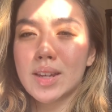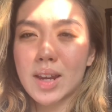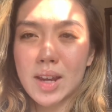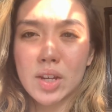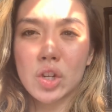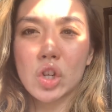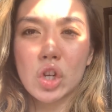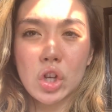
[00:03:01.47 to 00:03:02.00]

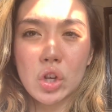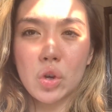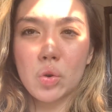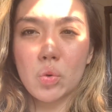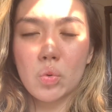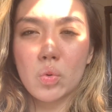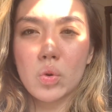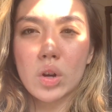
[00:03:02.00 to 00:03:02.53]
in
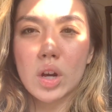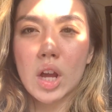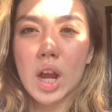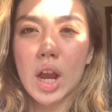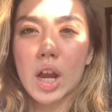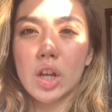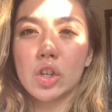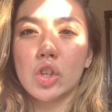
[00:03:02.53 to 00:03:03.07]
you
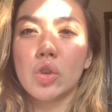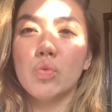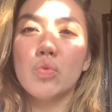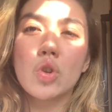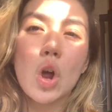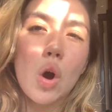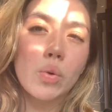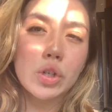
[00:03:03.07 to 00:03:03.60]
and you
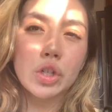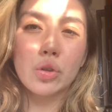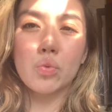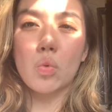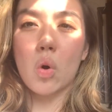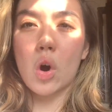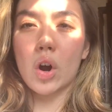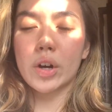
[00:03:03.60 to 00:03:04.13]
know what you
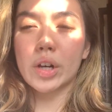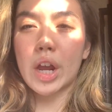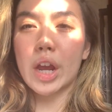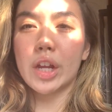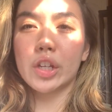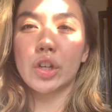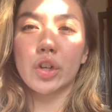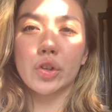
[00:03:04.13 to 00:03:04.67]
want
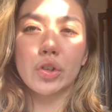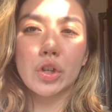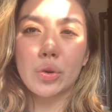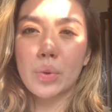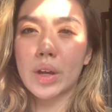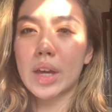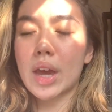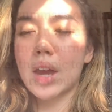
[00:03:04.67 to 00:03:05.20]
and you're
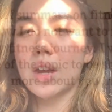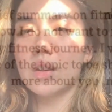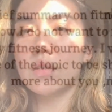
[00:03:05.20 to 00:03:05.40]
doing it.